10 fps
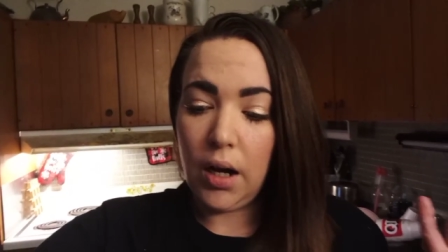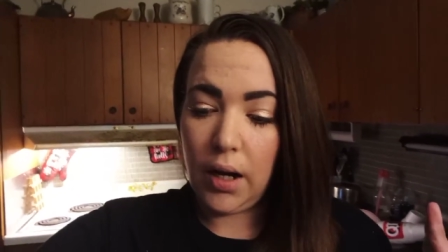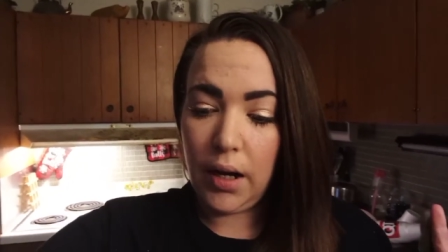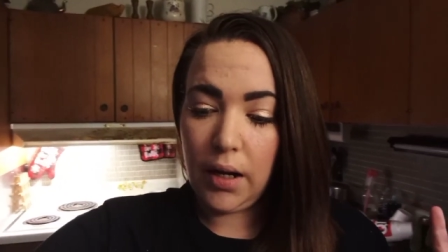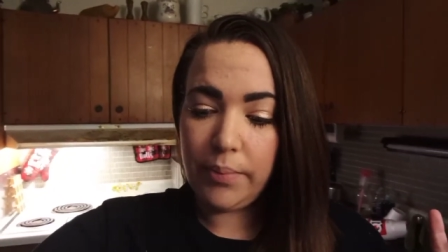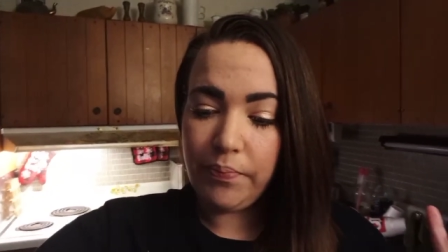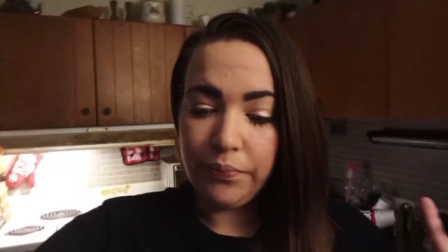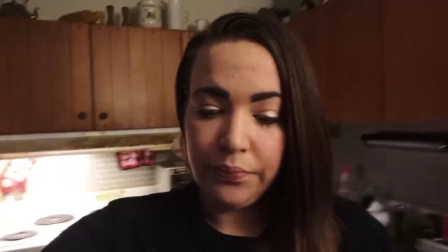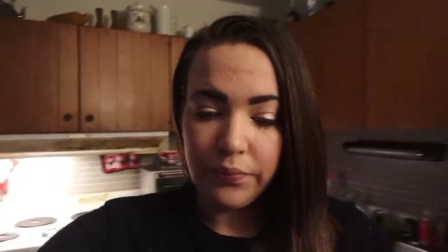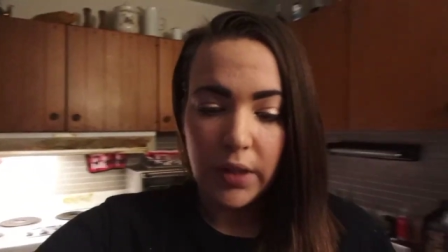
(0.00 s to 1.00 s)
Um,
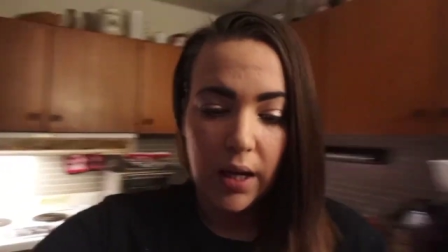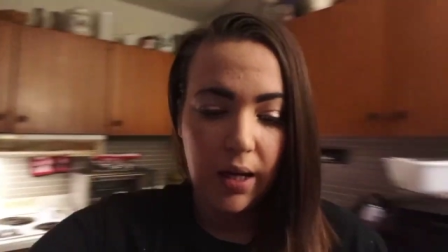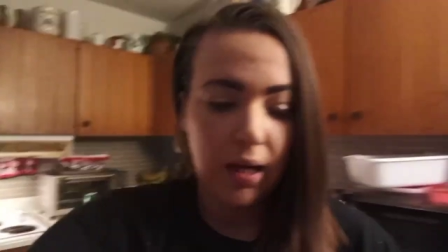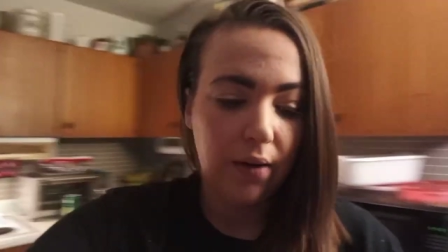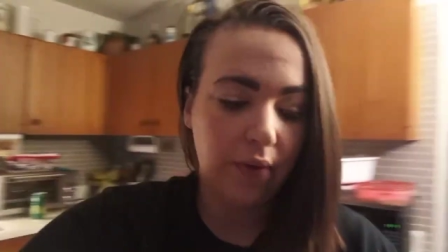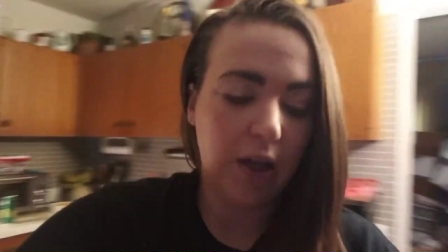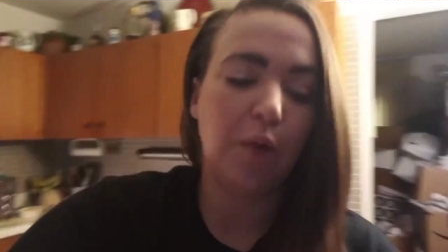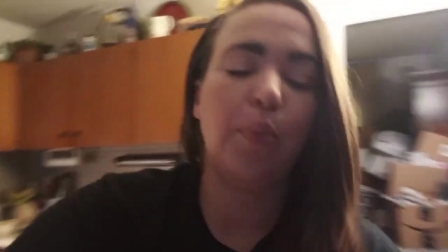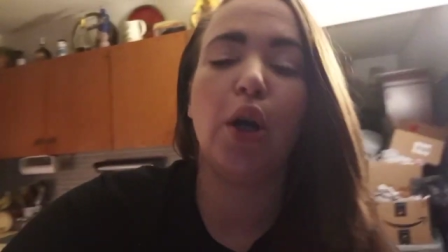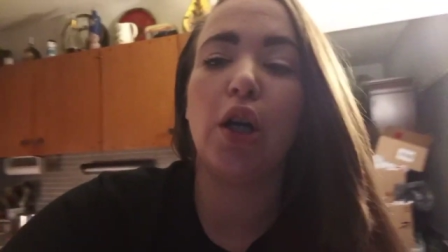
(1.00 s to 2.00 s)
I have
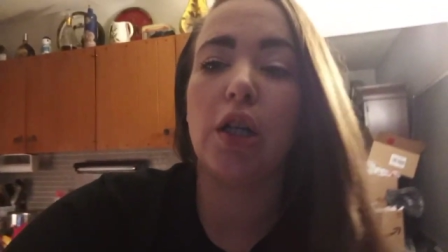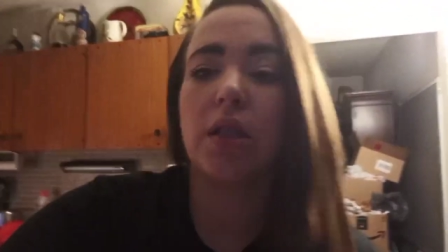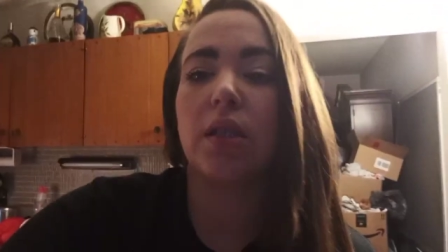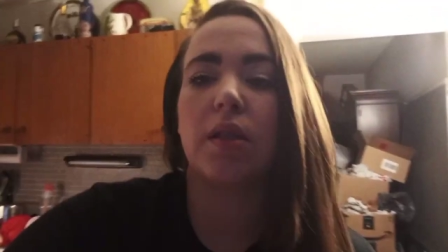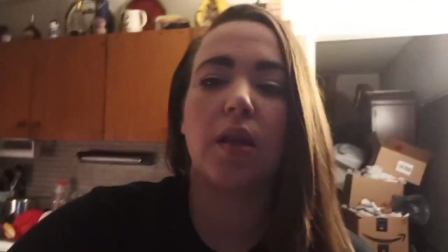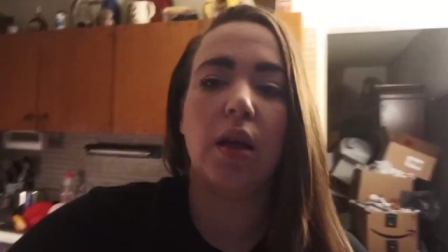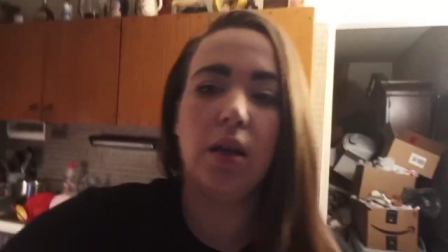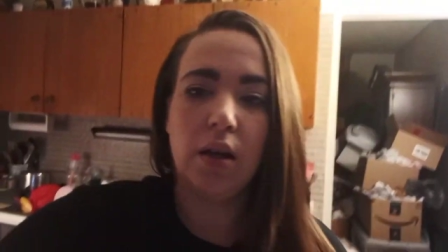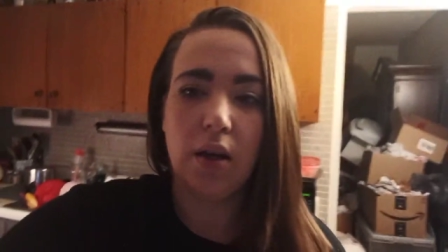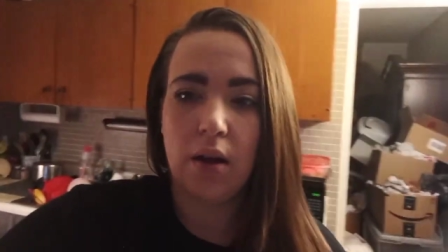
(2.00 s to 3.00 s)
a purse
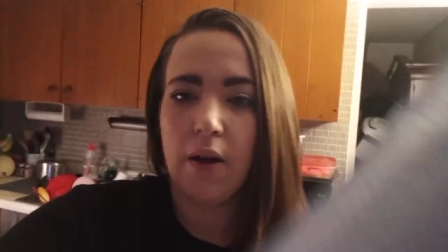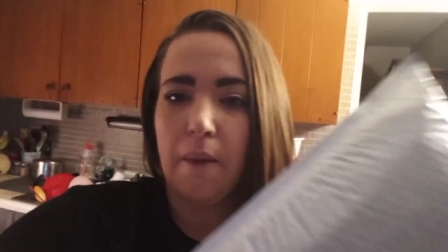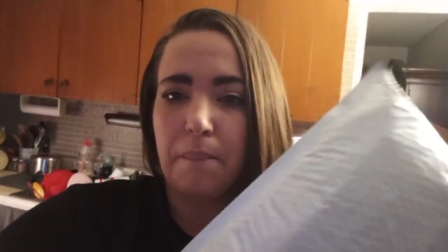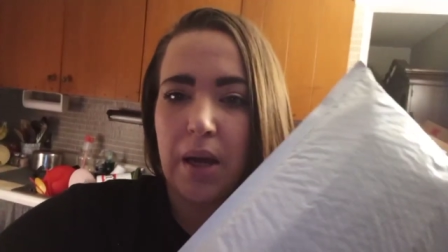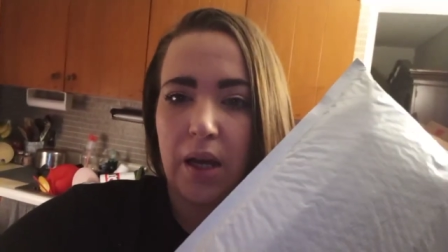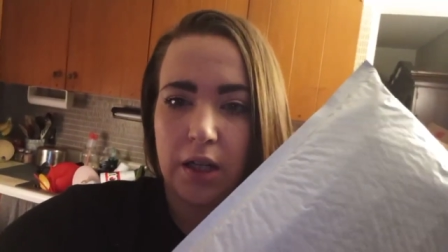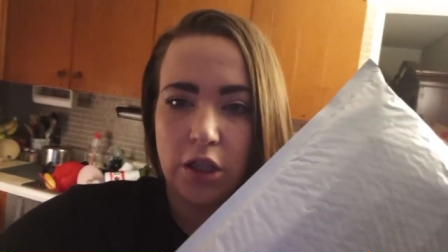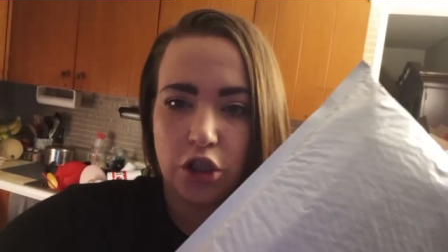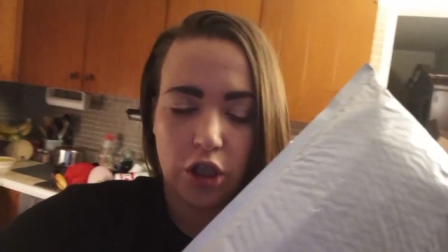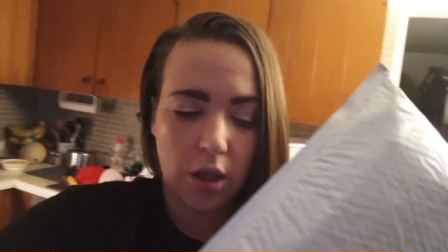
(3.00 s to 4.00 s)

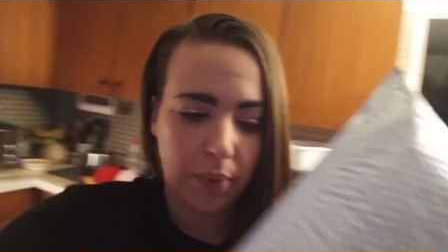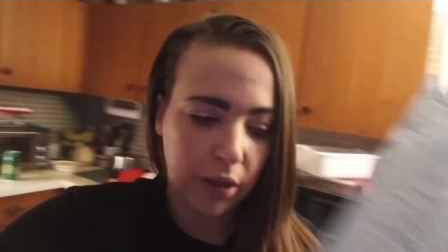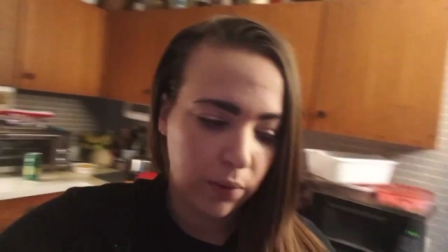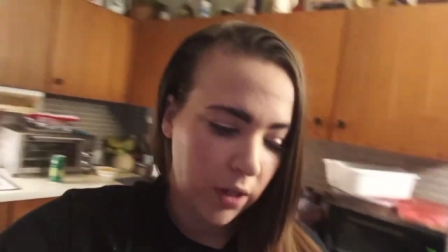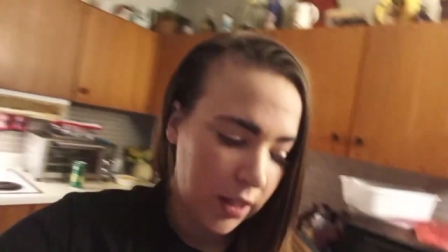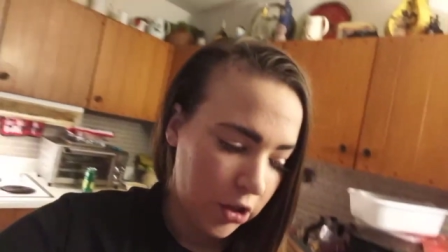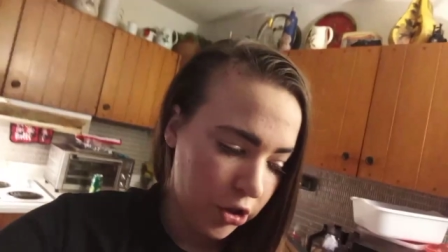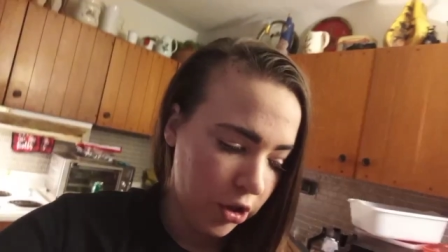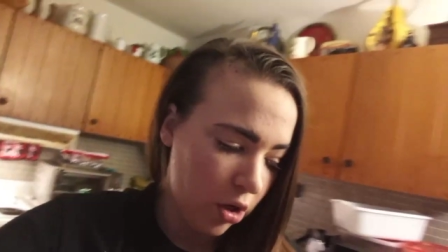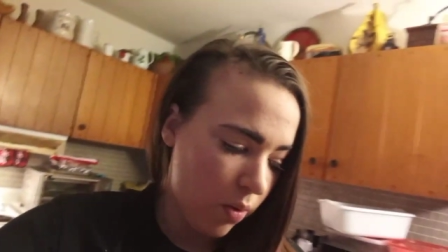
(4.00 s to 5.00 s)
packaged up and ready
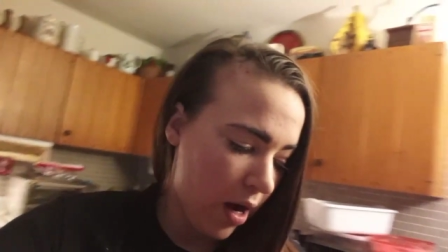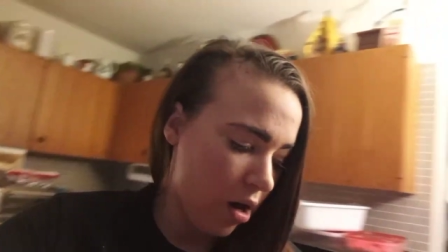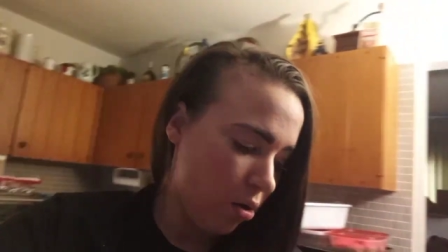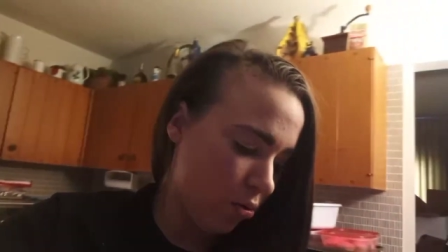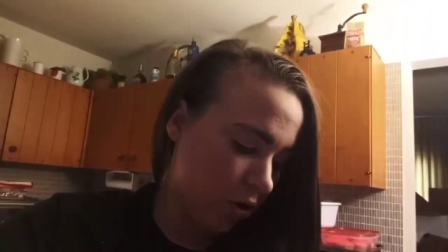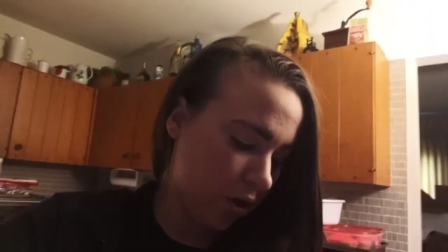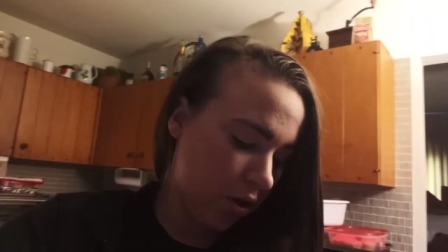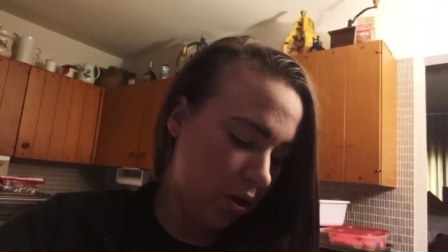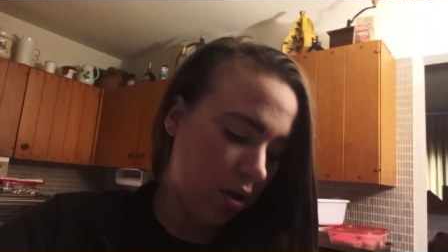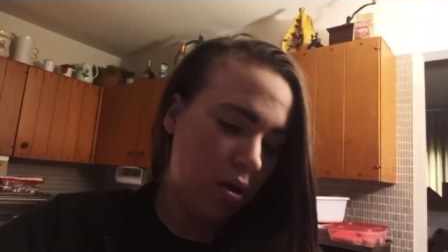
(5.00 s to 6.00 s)
to go out.